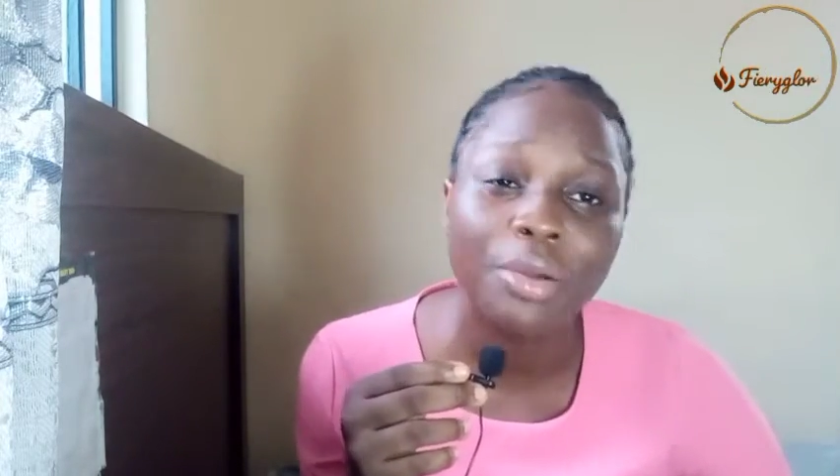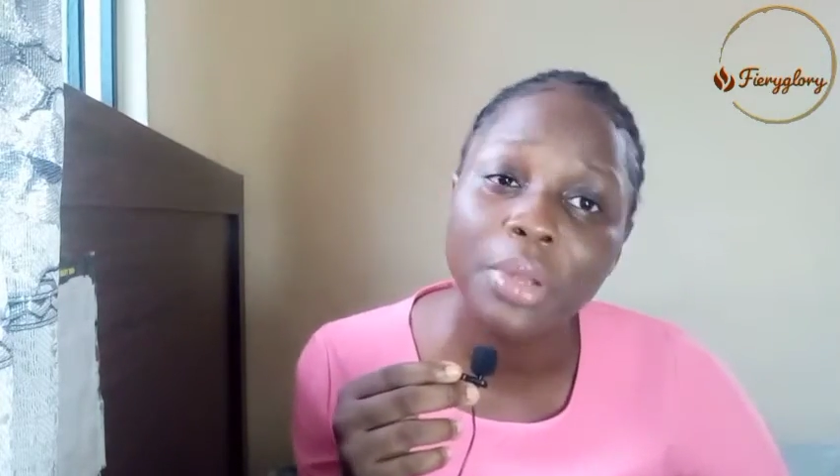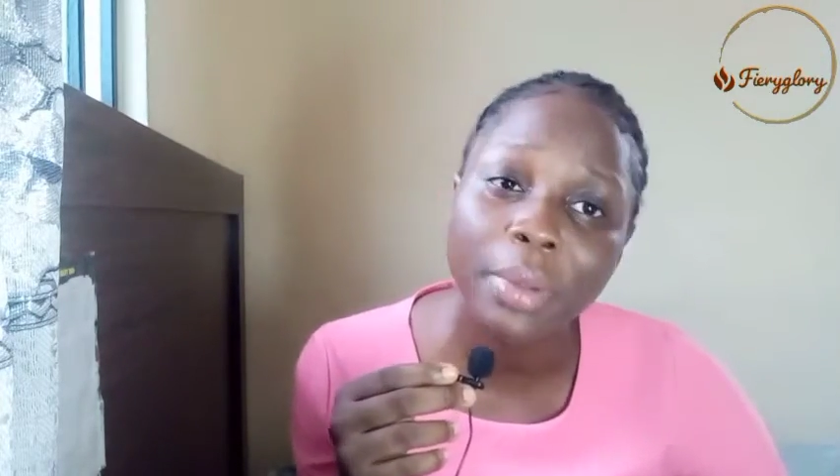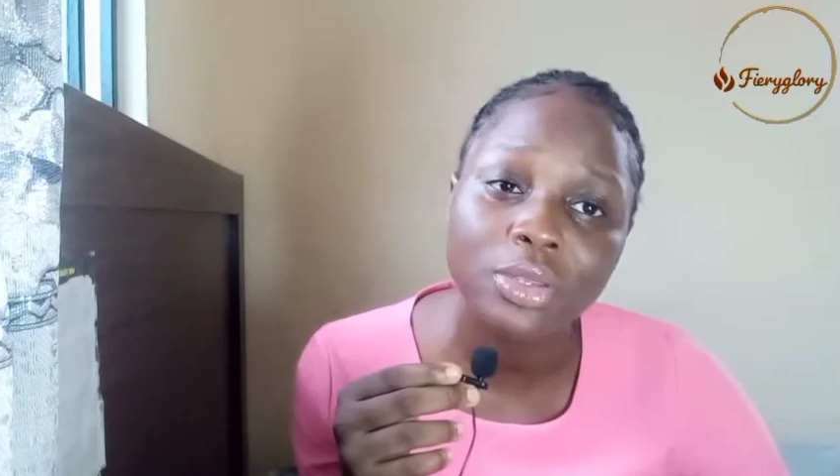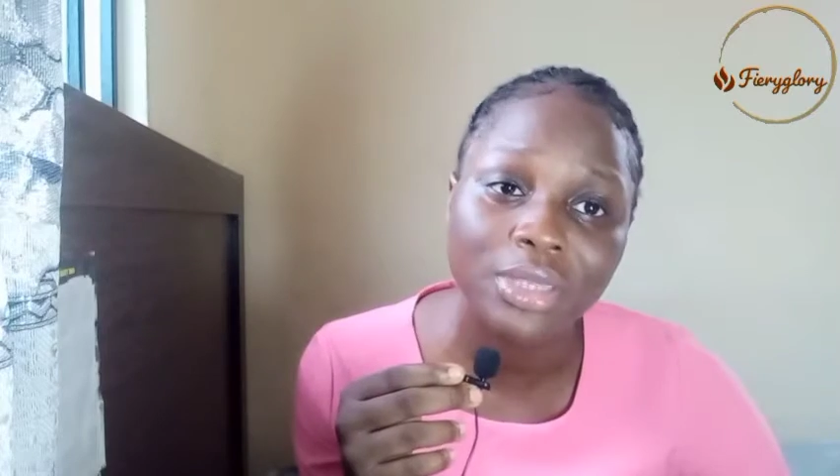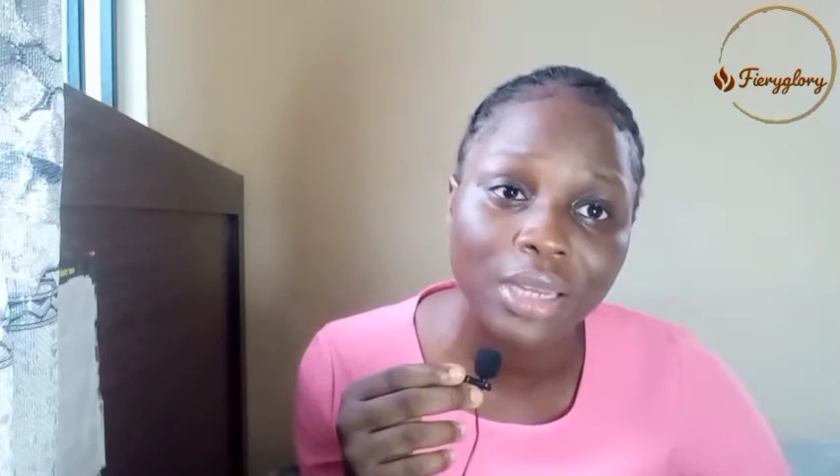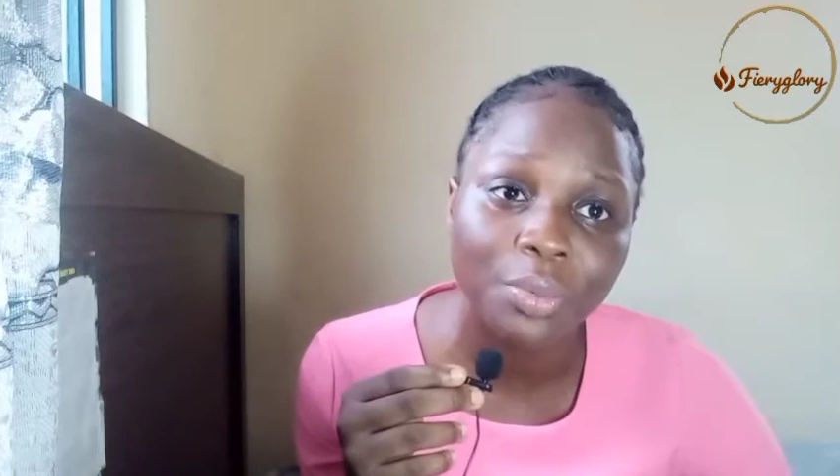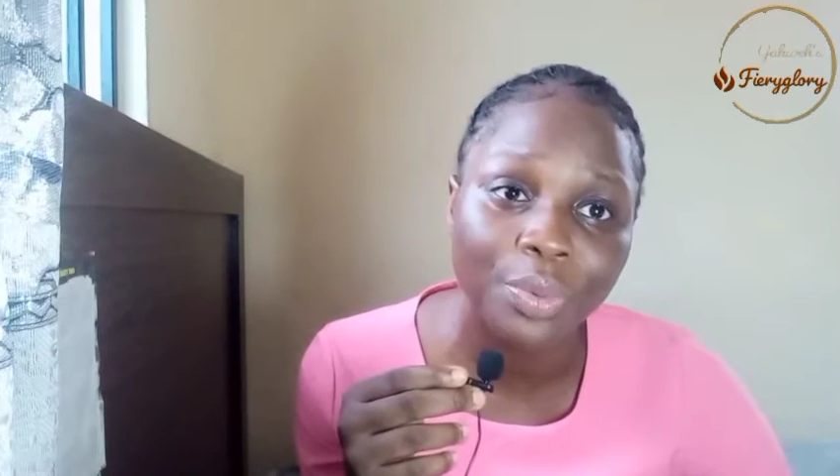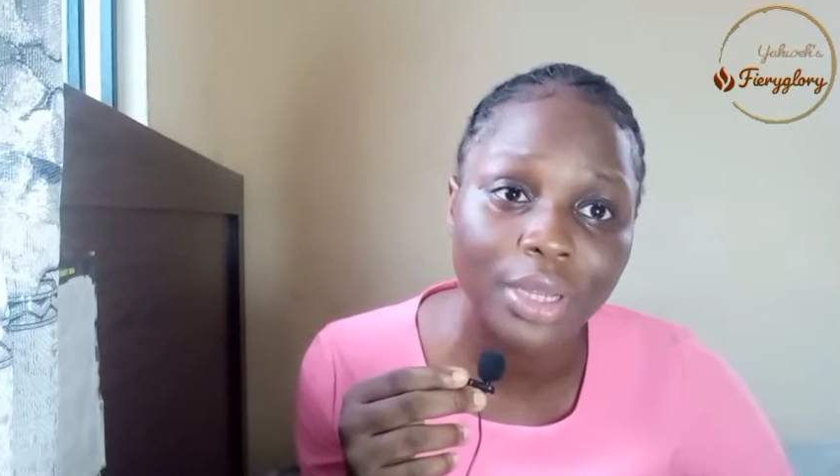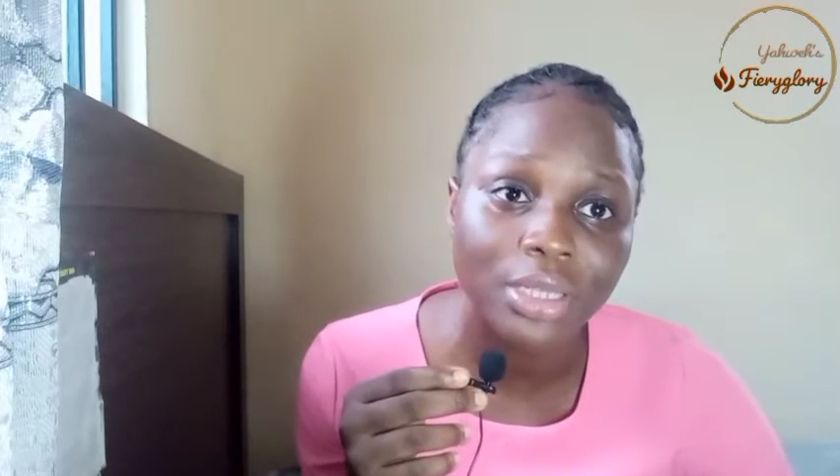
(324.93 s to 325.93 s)
And remember to
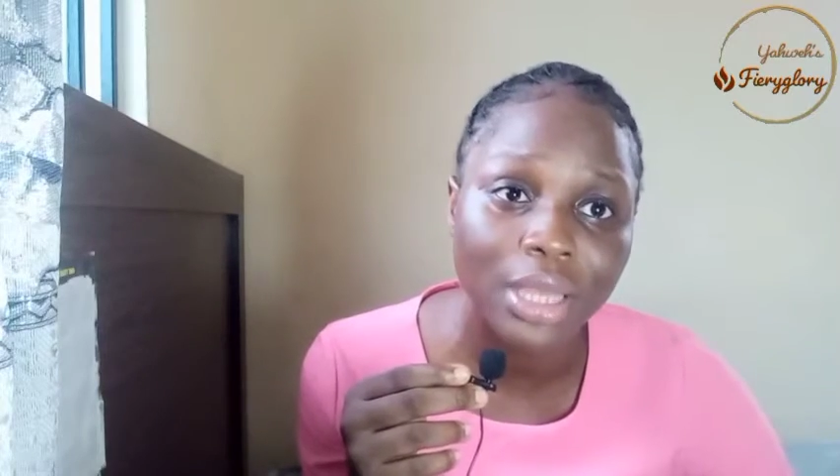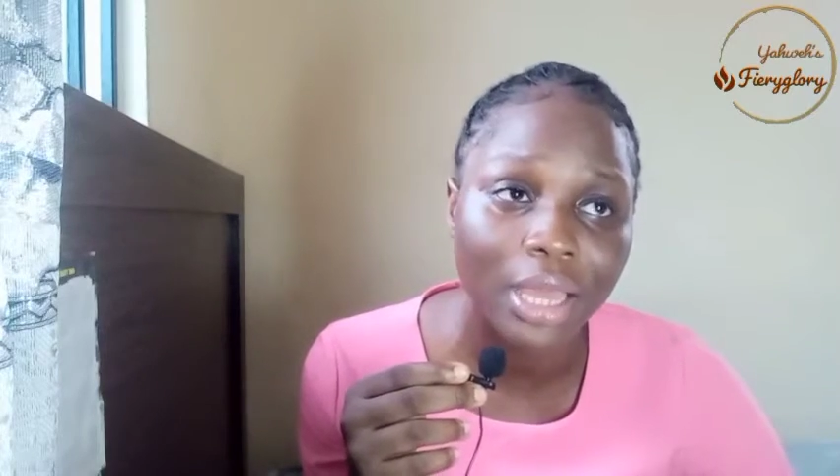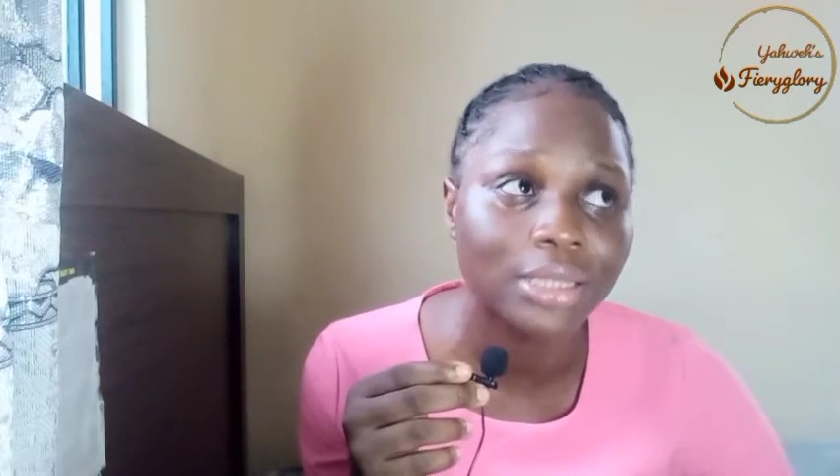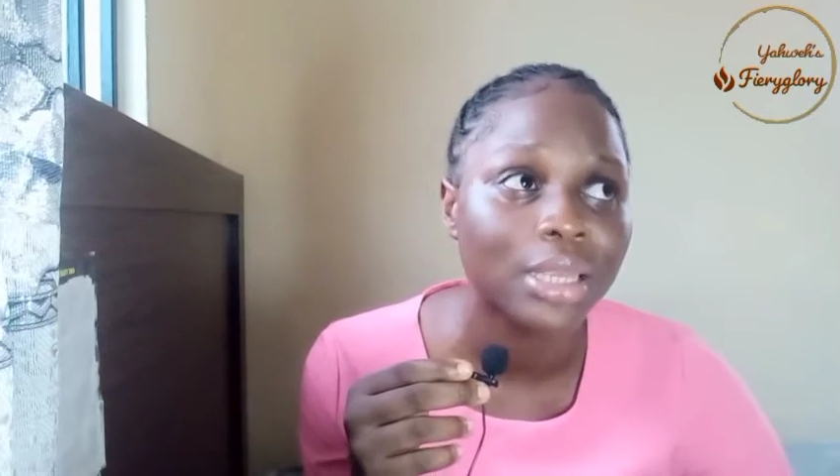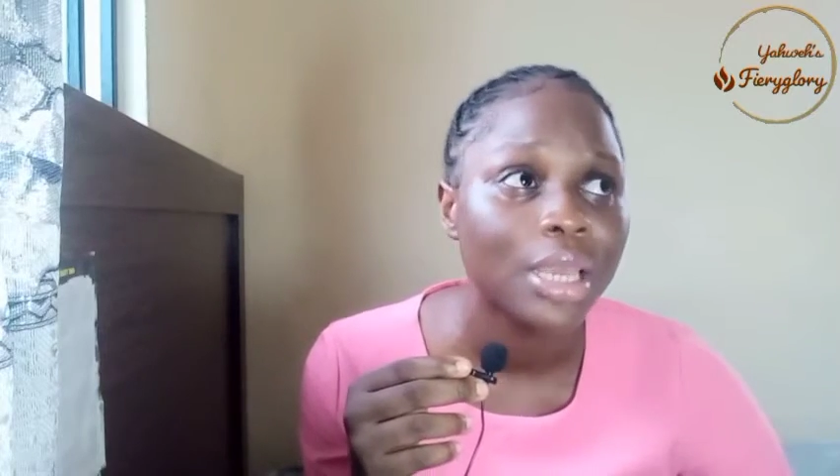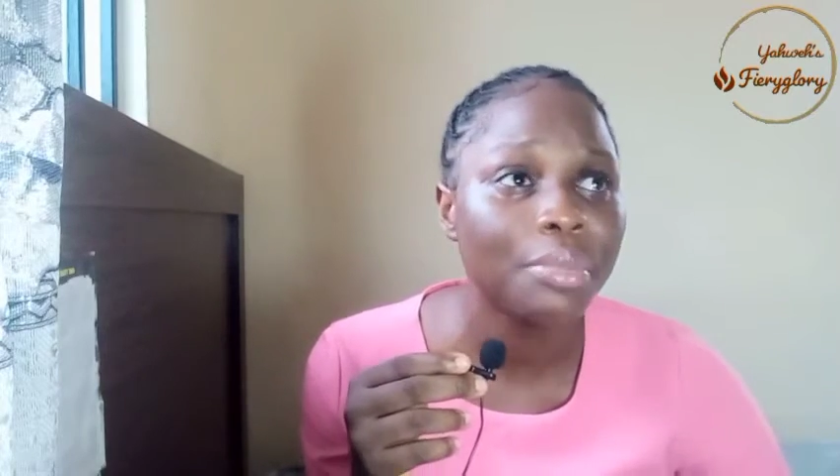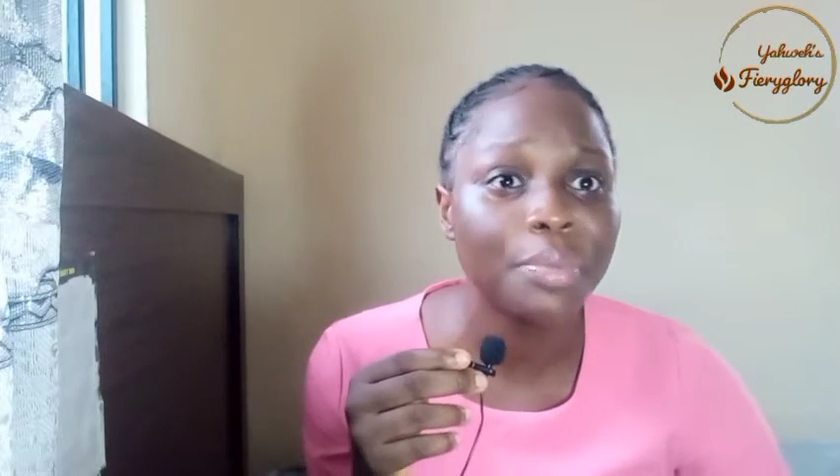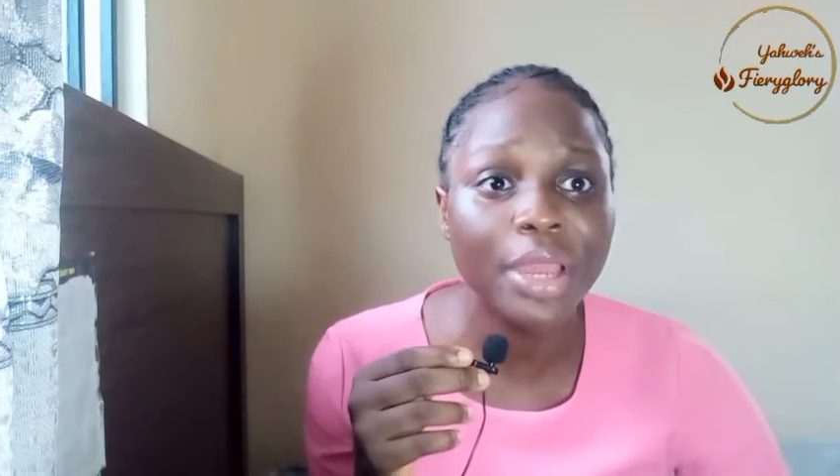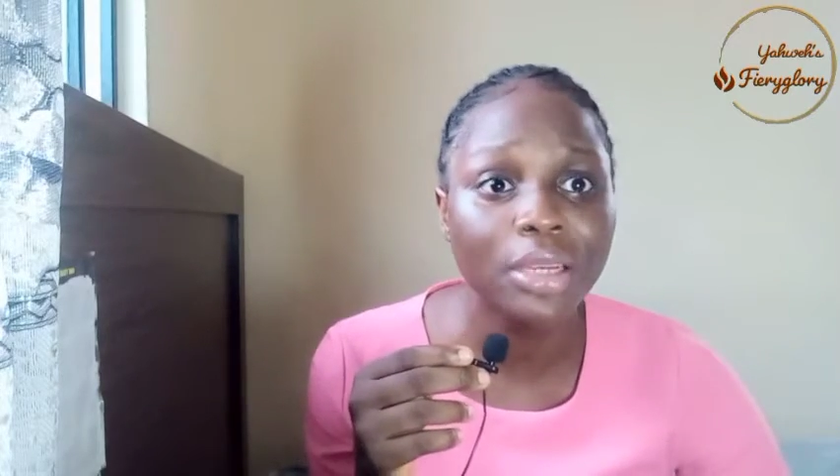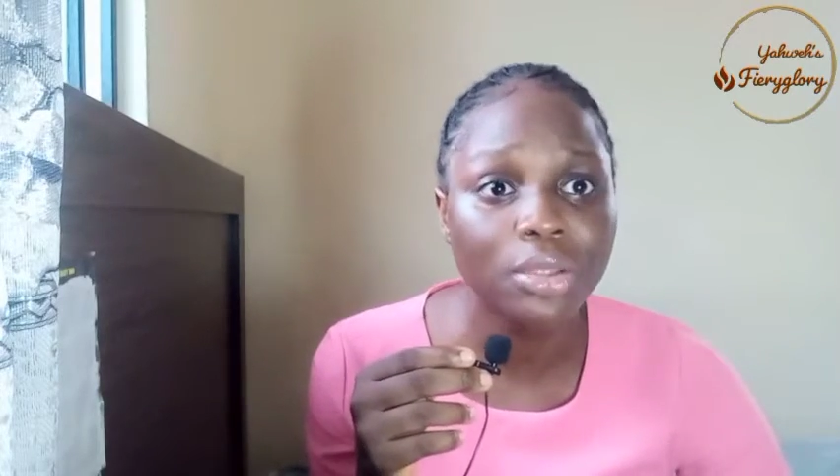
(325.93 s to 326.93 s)
celebrate, yes,
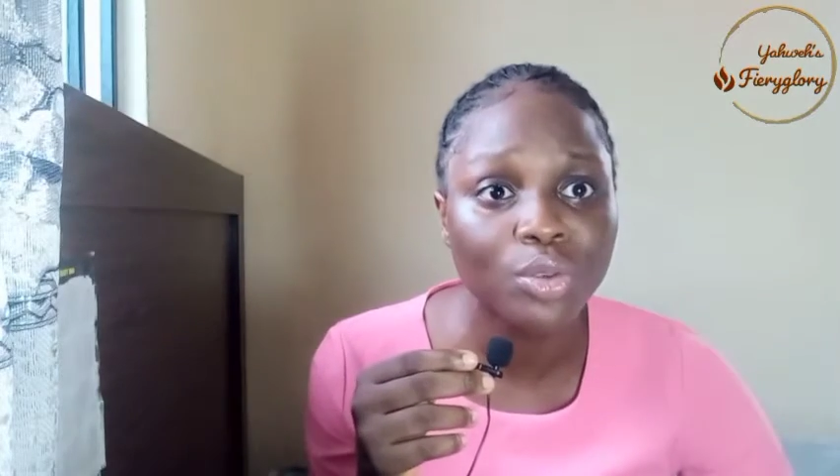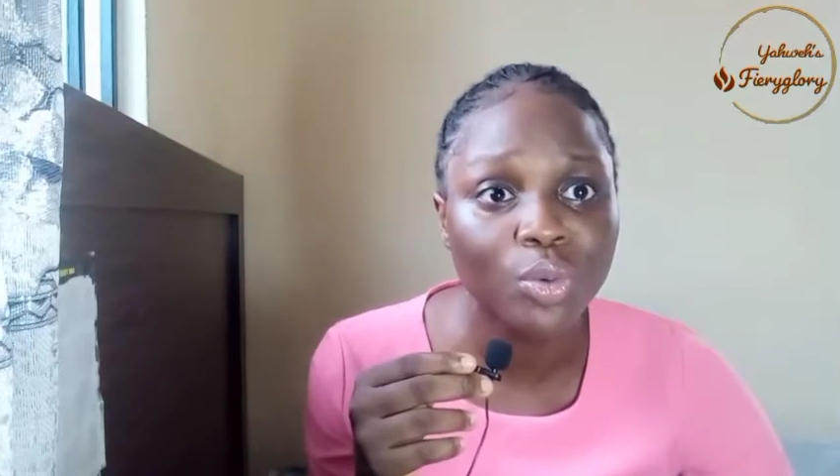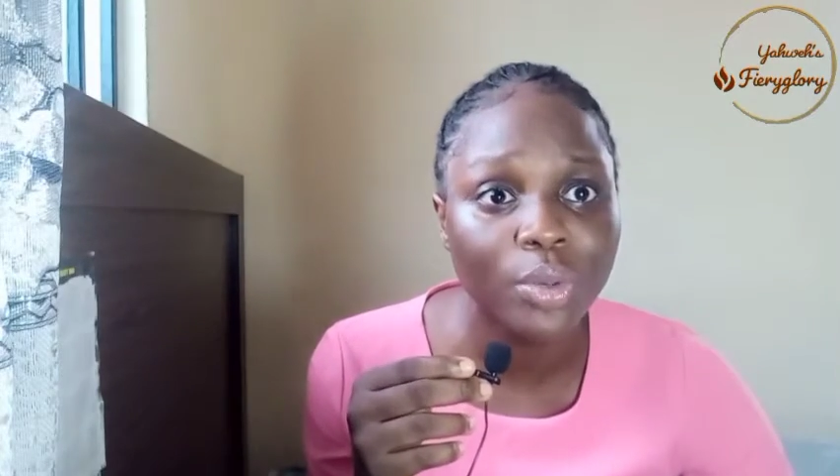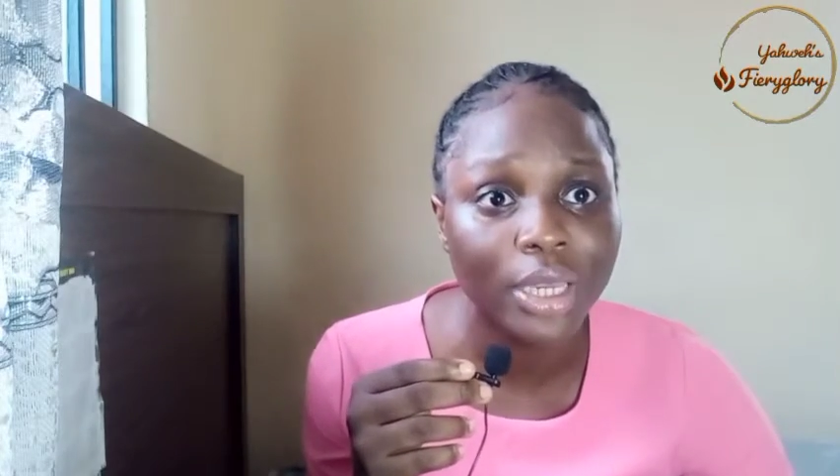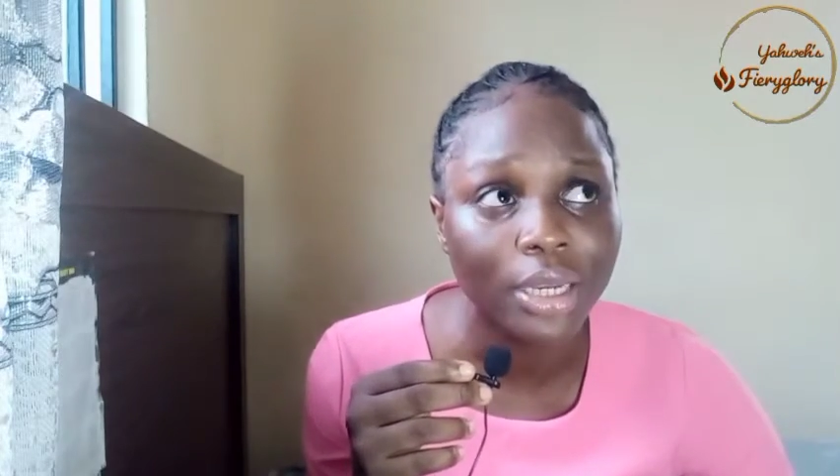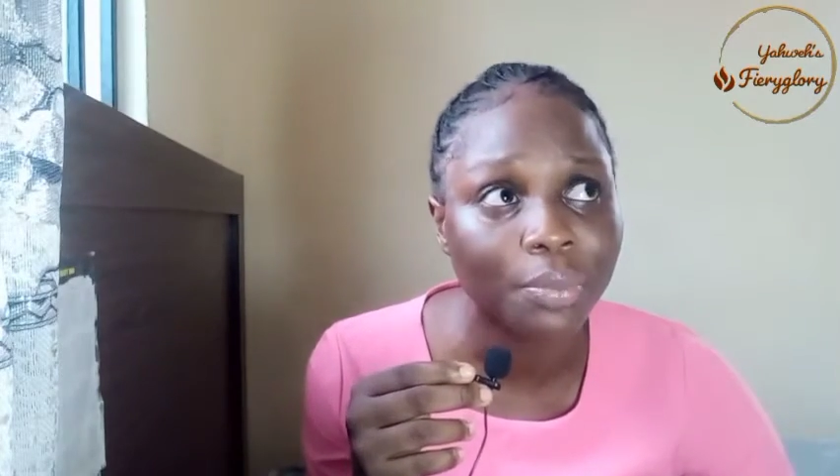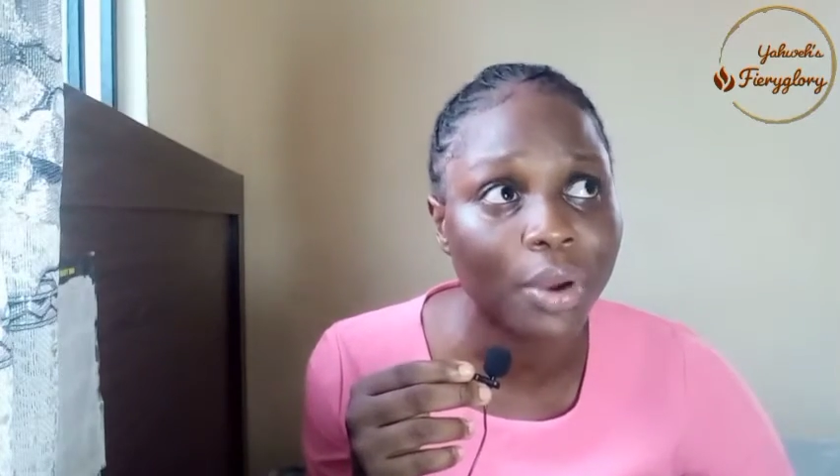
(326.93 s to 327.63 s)
maybe a little win.